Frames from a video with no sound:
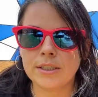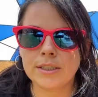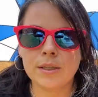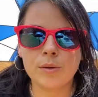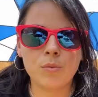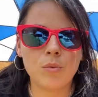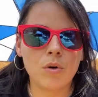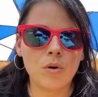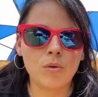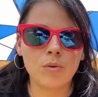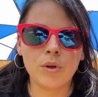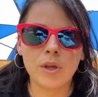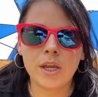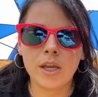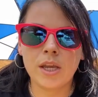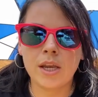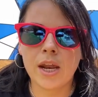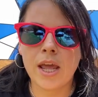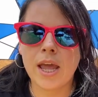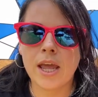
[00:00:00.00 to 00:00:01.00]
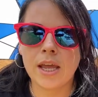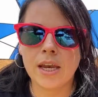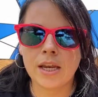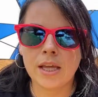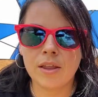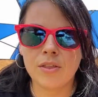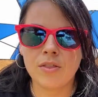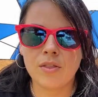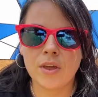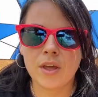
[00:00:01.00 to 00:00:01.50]
He won't eat
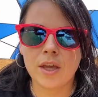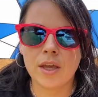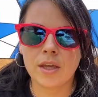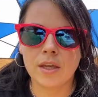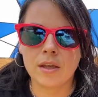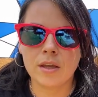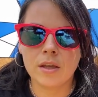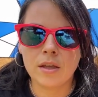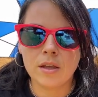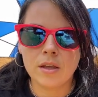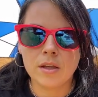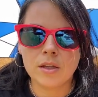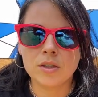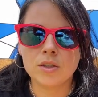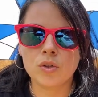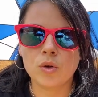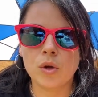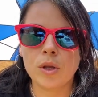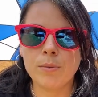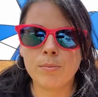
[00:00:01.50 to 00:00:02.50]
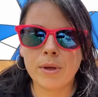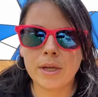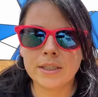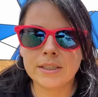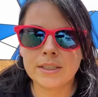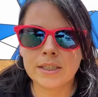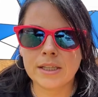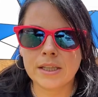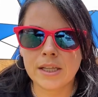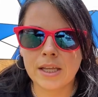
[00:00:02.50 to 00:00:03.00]
anything. So he
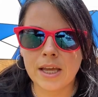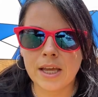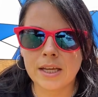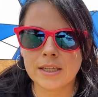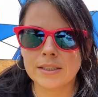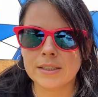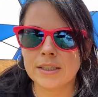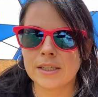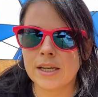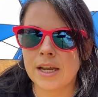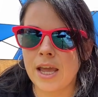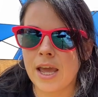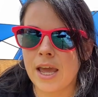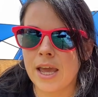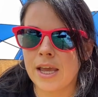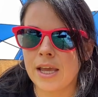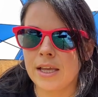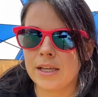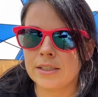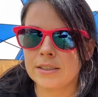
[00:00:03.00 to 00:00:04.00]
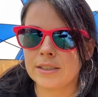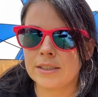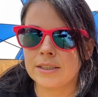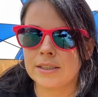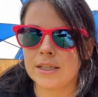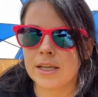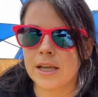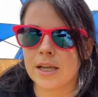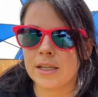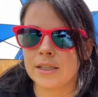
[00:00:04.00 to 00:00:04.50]
basically hasn't ate
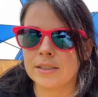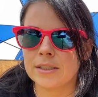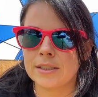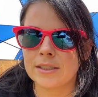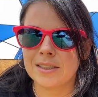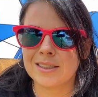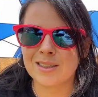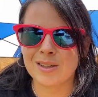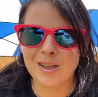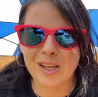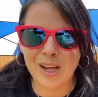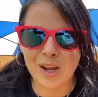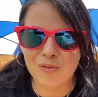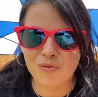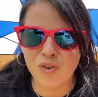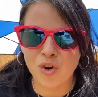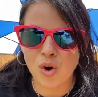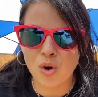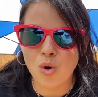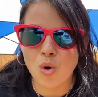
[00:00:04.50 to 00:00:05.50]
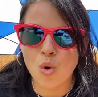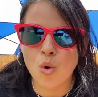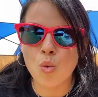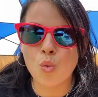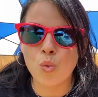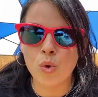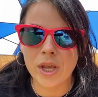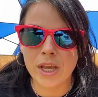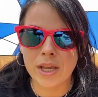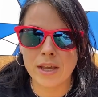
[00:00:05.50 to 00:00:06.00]
since, like, for a whole
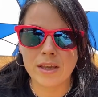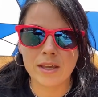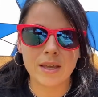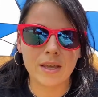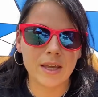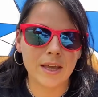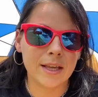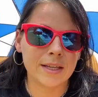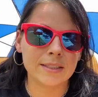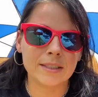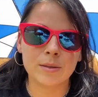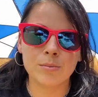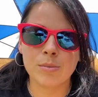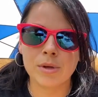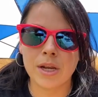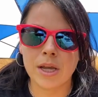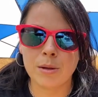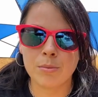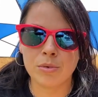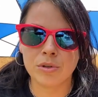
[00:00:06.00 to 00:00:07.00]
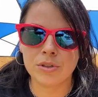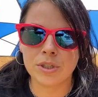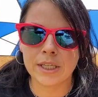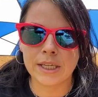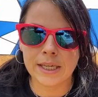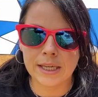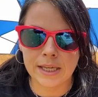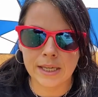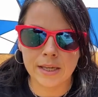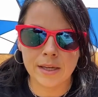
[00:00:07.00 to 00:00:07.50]
week. He hasn't been able to
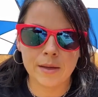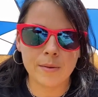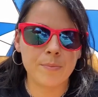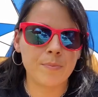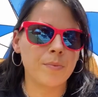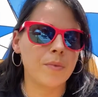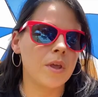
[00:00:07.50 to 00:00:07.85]
eat.